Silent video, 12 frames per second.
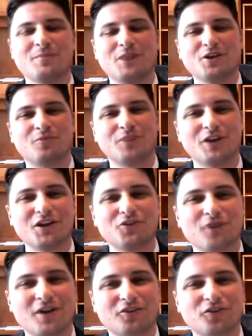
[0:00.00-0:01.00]
I'm Neil Pline,
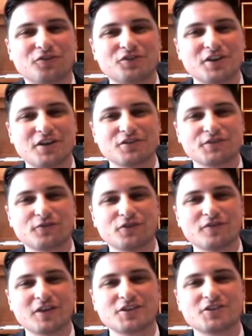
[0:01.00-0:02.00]
Director of Sales
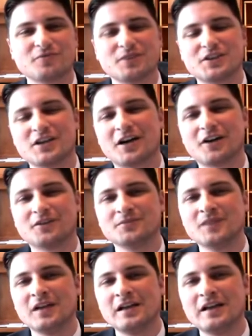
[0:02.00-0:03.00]
for Invest and Retire.
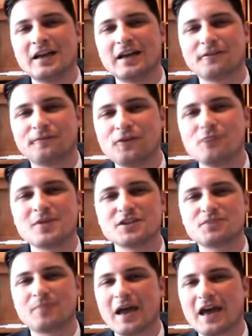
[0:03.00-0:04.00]
And a few
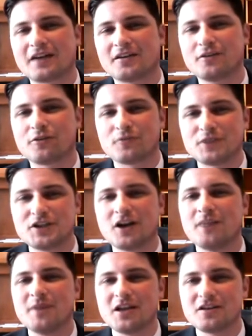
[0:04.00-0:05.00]
months back, the
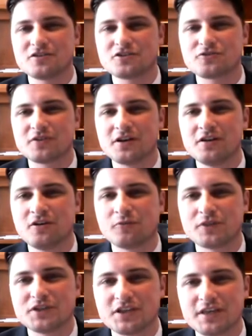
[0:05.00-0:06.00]
retirement industry
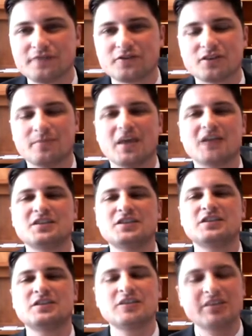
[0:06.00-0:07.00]
received some
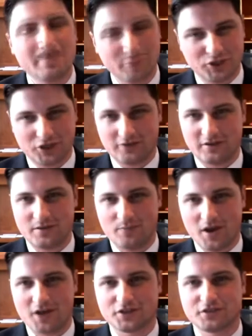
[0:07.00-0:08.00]
exceptionally
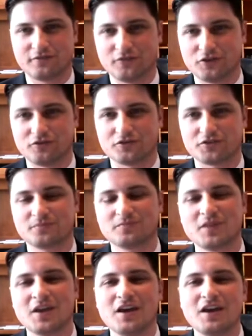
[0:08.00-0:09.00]
positive news.
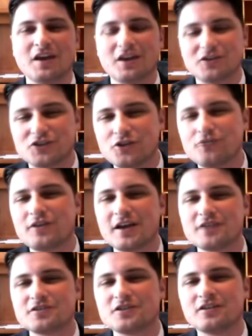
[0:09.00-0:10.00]
In
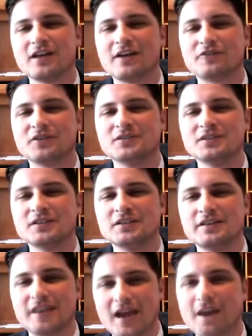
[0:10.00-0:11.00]
2011,
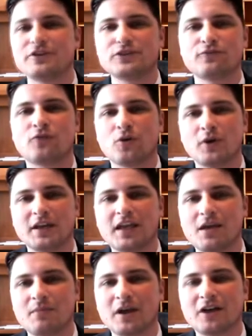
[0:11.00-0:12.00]
the average
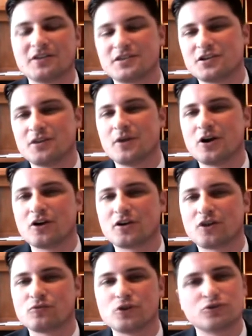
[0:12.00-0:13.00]
401k balance in
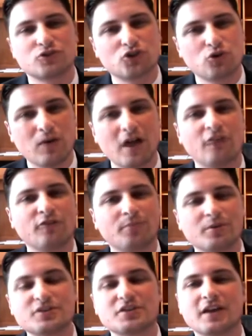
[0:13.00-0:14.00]
America rose
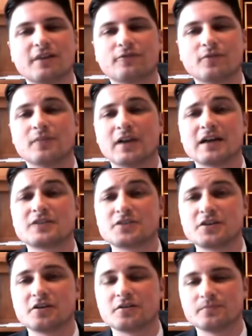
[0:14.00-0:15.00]
12% from
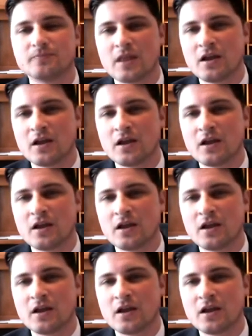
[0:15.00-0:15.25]
last year.